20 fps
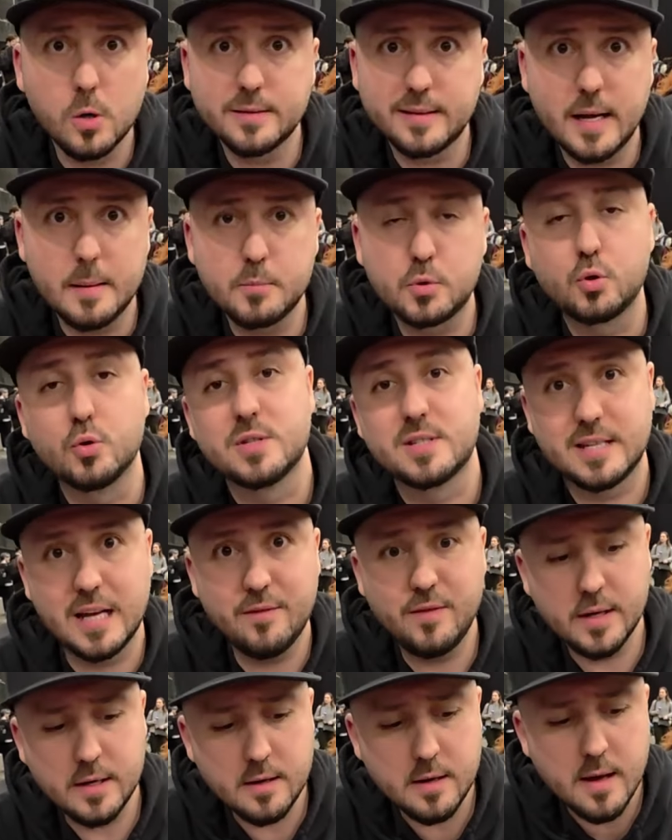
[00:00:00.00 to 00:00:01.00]
them to
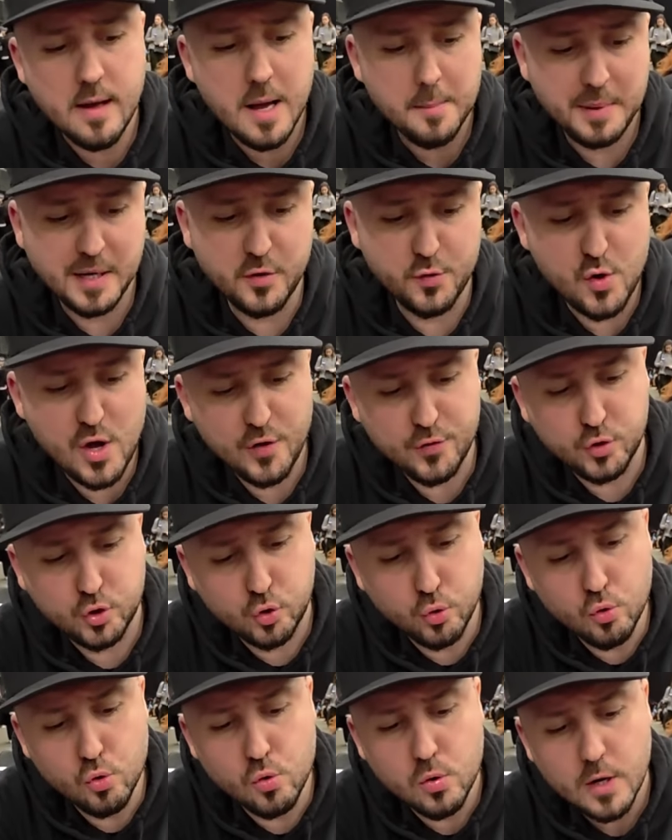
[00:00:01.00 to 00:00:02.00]
7, but if you have
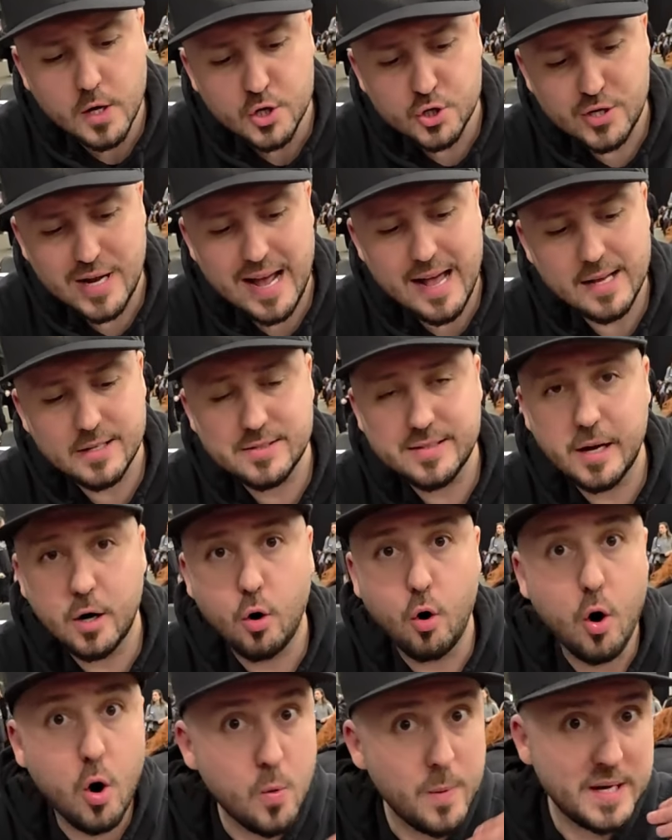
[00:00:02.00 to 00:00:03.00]
2 Shanks, they are
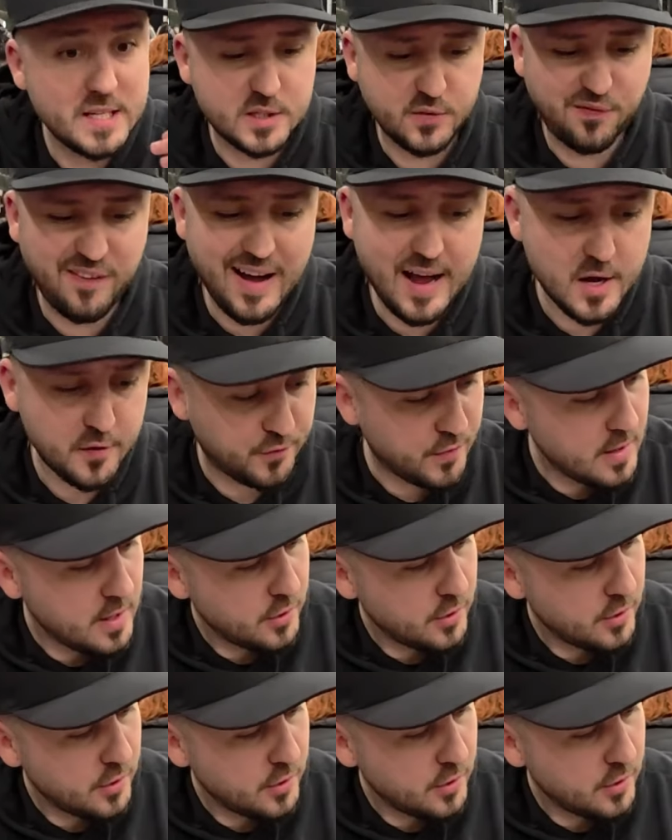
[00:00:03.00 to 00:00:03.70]
always 5.